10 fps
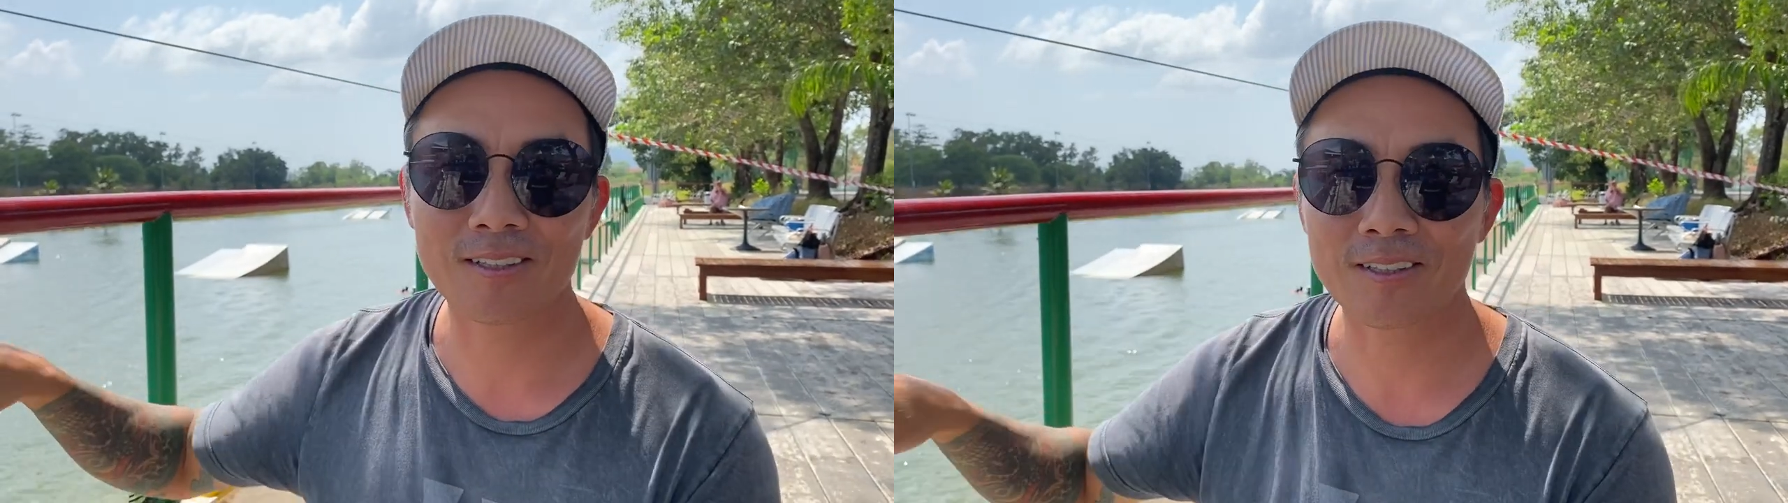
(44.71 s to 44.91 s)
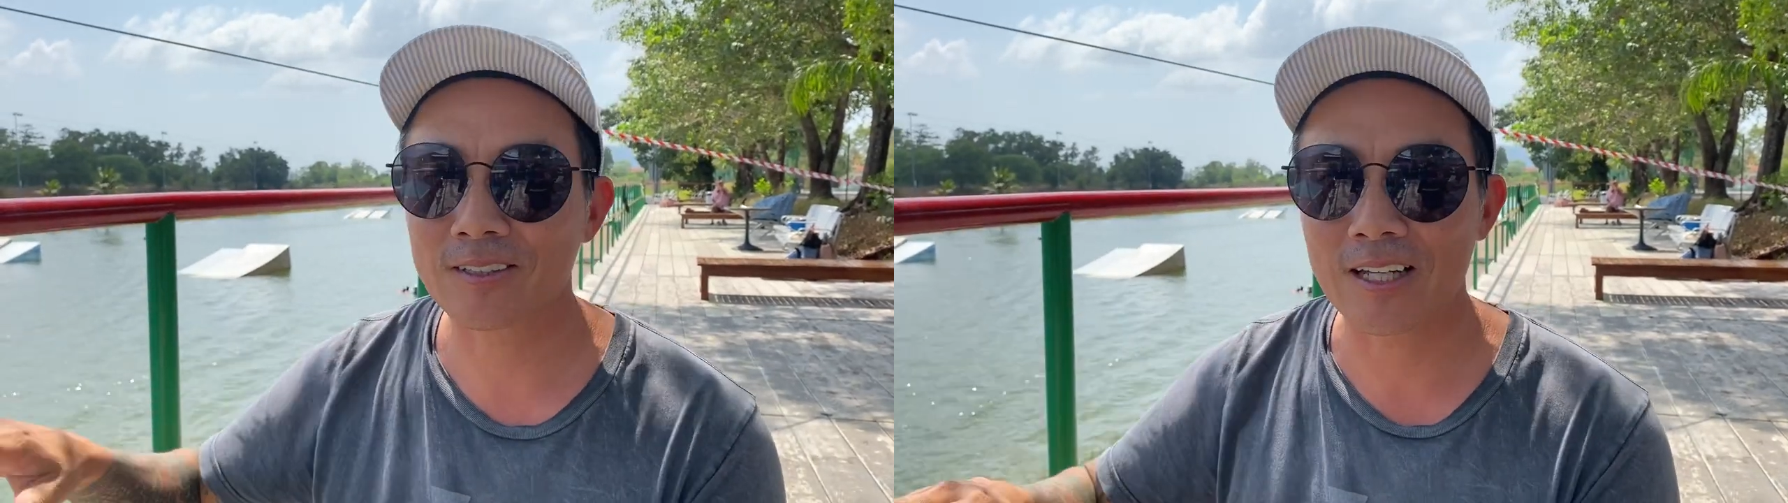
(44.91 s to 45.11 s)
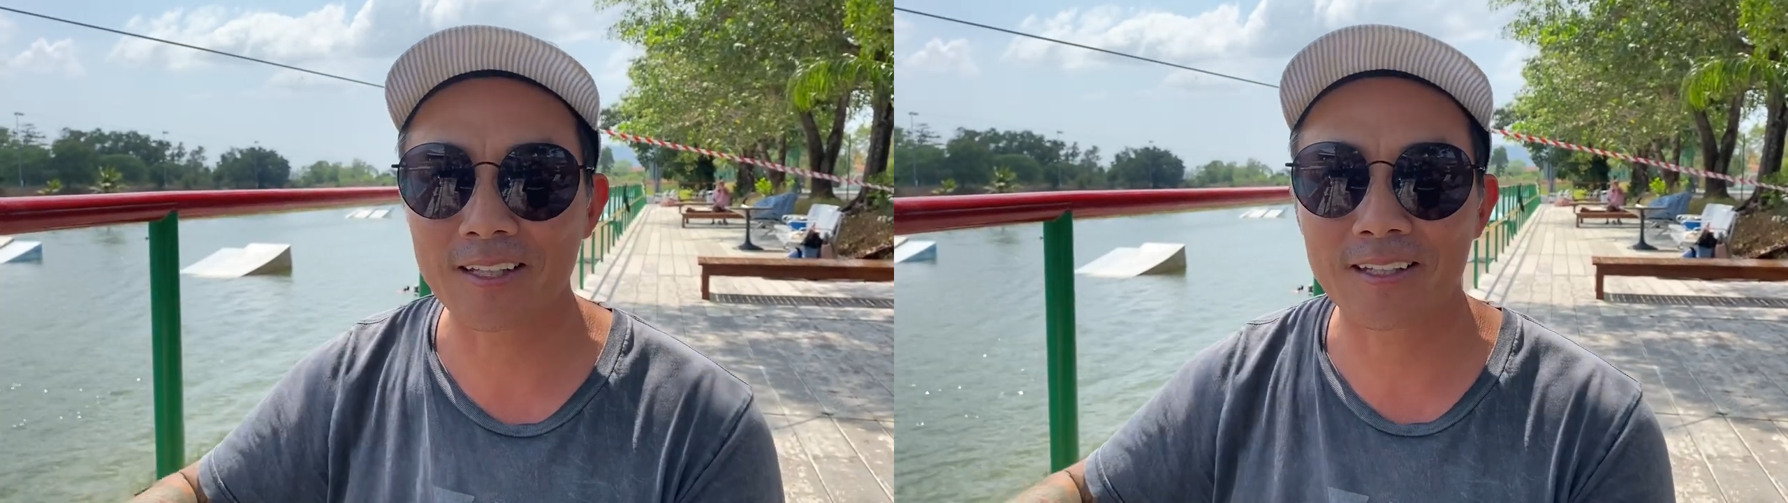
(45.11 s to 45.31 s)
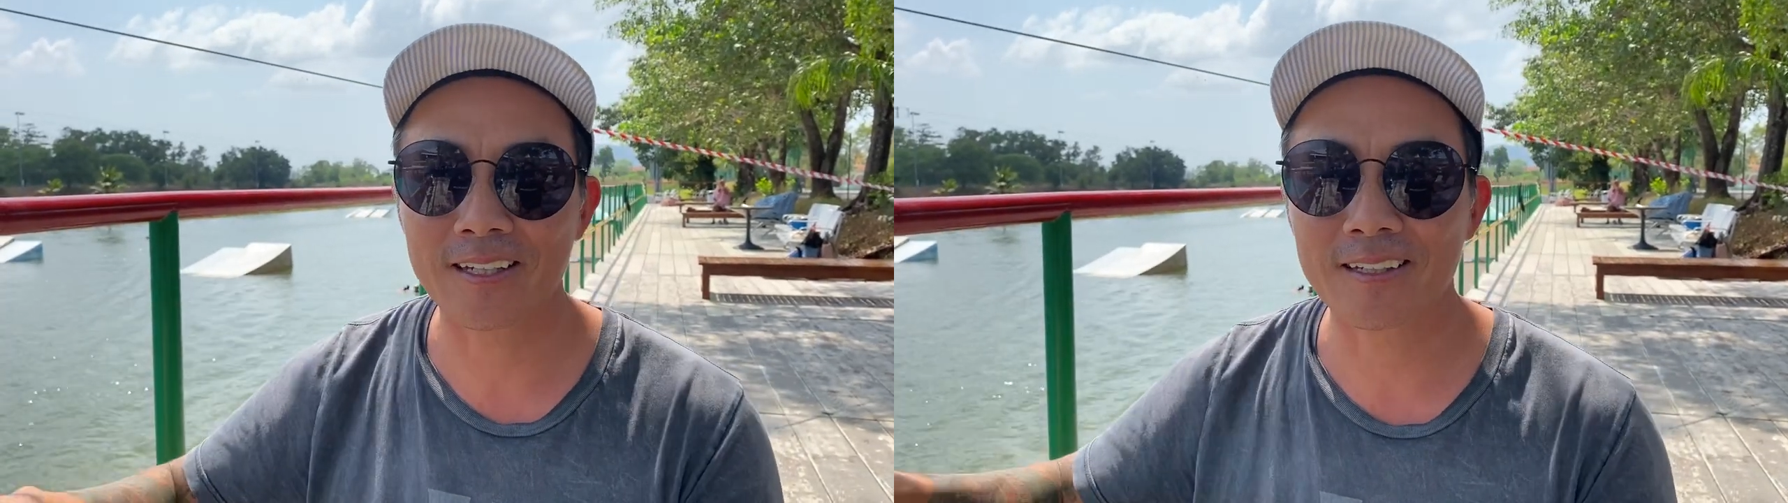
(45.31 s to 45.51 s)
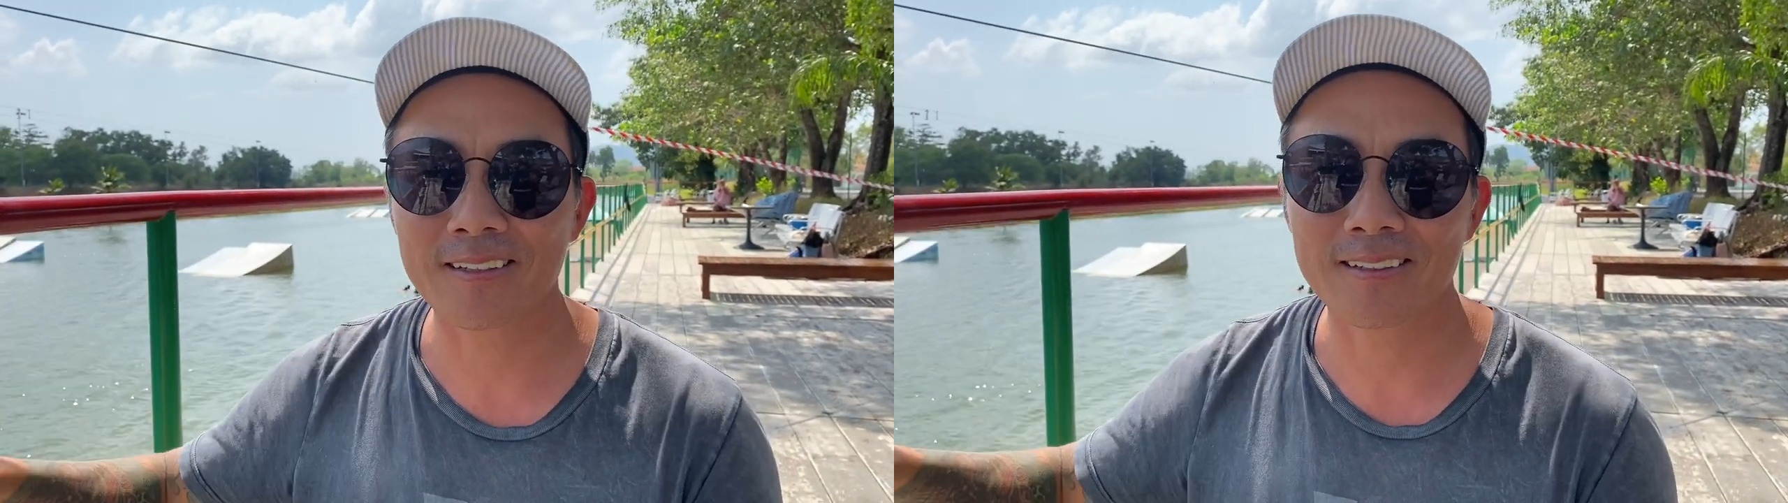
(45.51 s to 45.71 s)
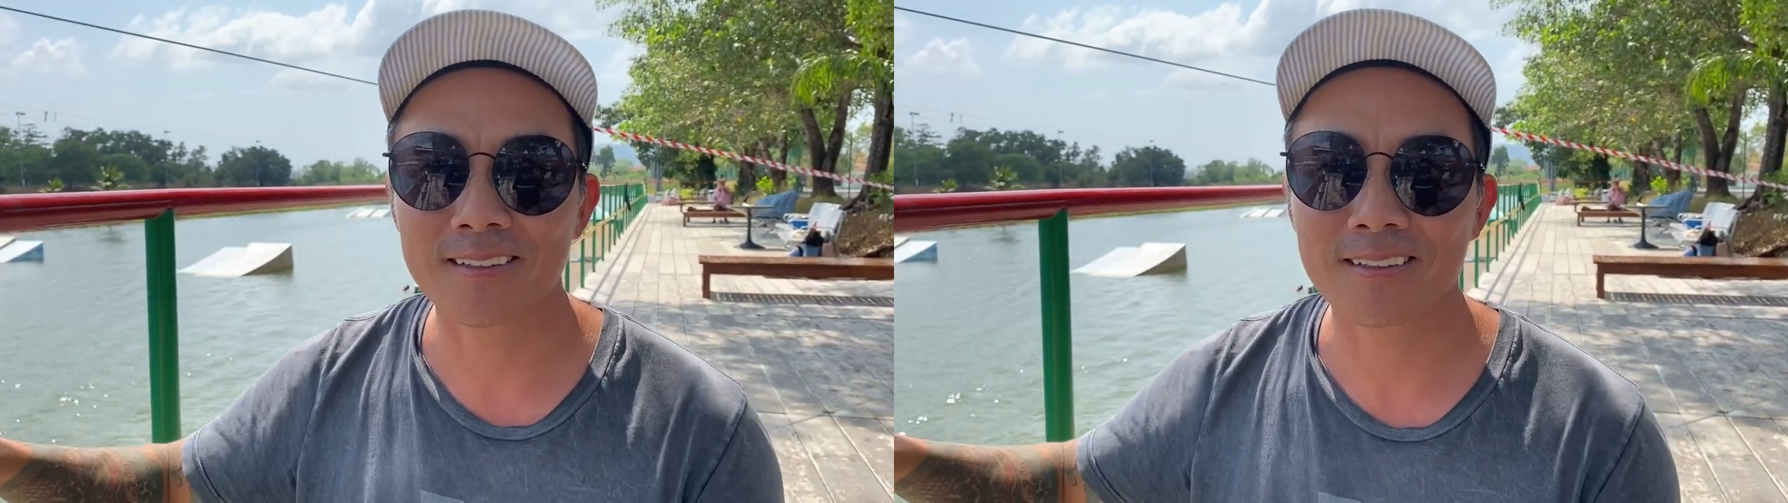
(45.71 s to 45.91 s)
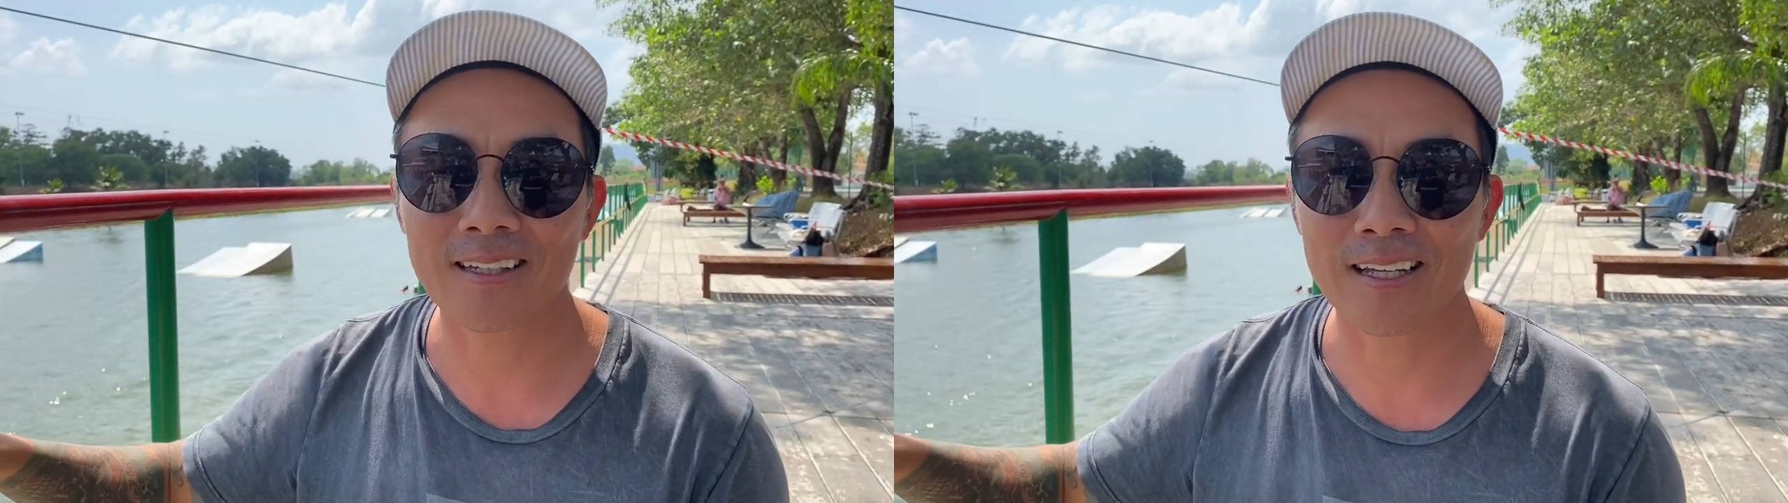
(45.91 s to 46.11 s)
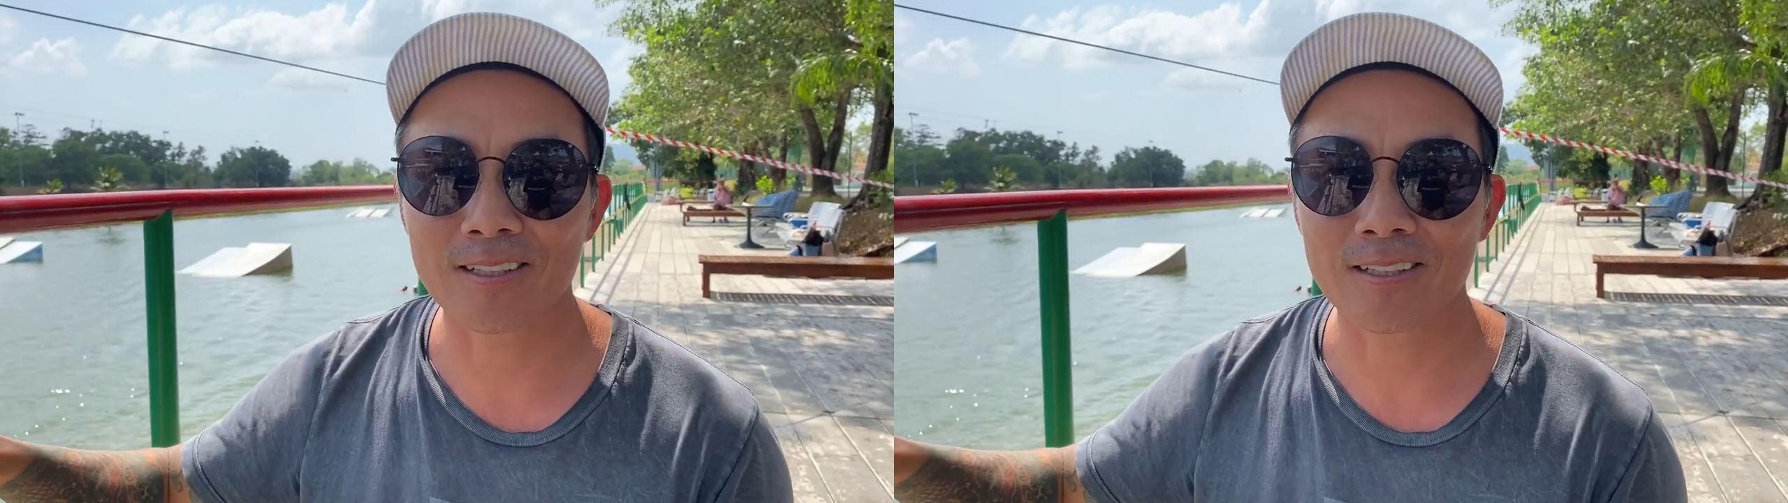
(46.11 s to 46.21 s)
just nothing. Yeah,